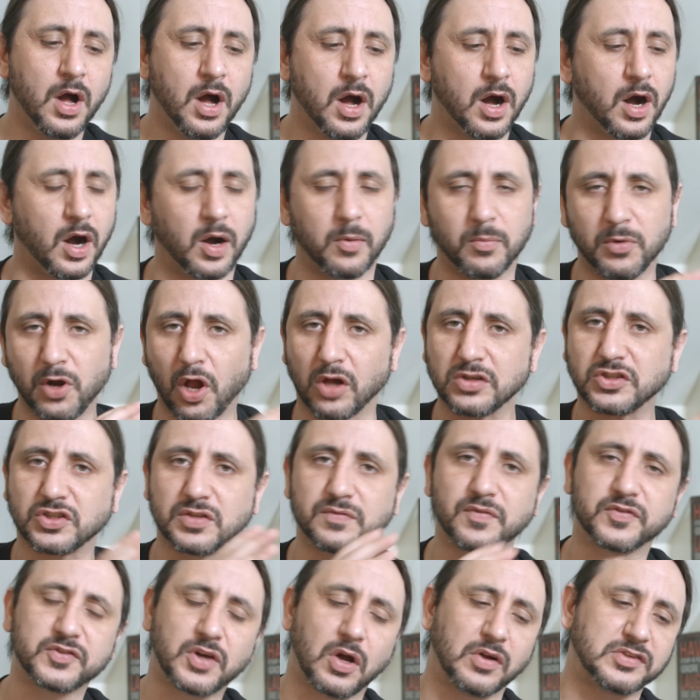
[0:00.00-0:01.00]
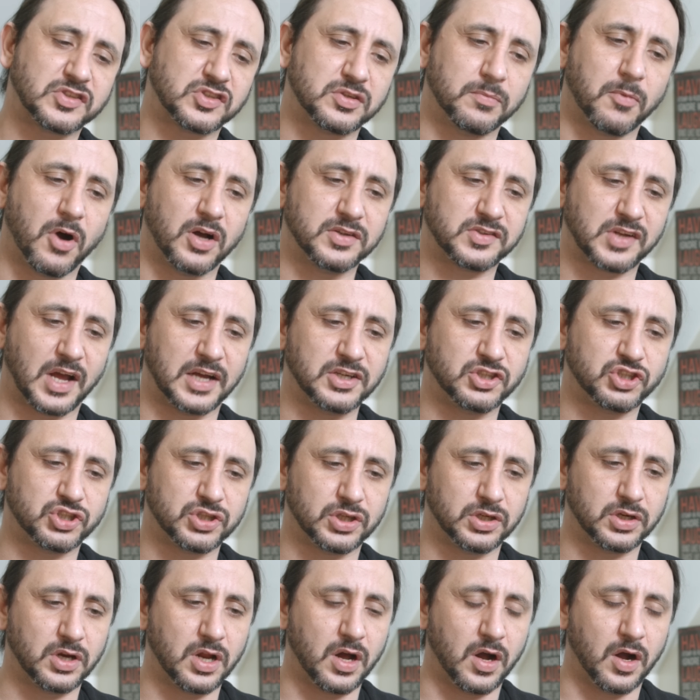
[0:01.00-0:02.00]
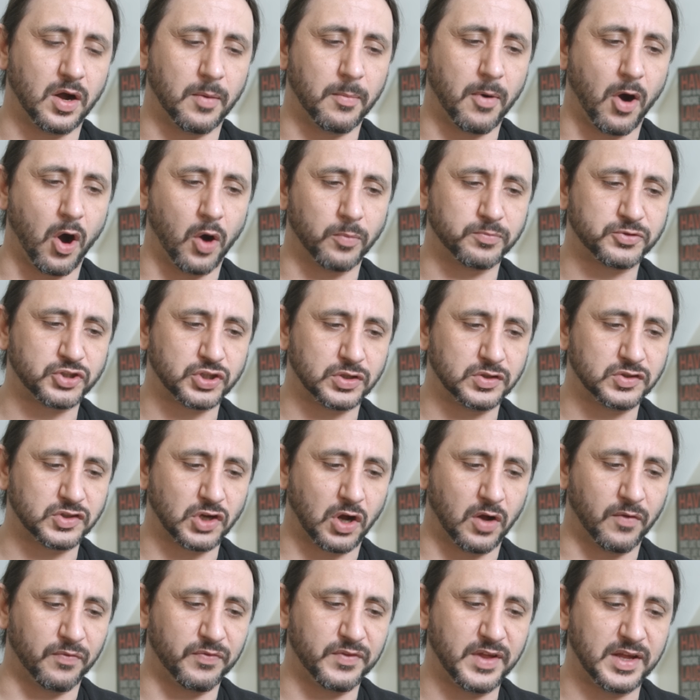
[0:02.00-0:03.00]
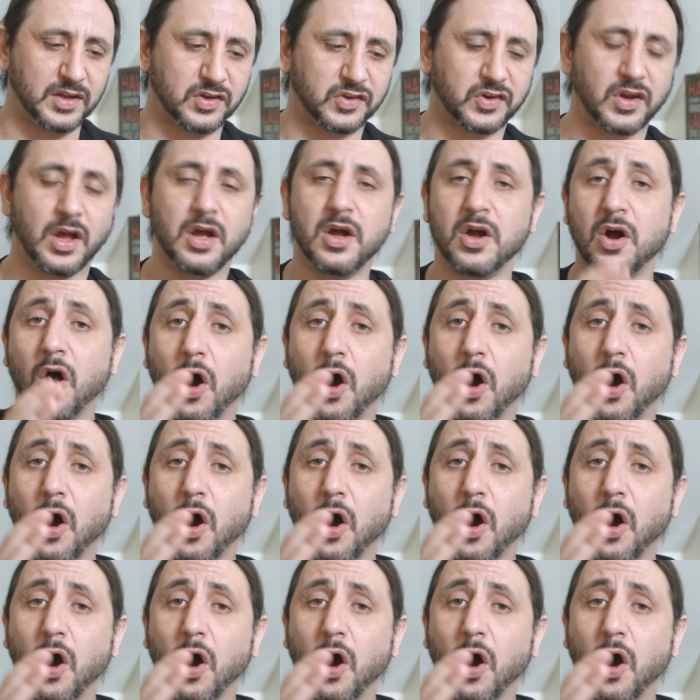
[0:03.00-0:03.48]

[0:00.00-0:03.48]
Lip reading: Lots of customization options on this.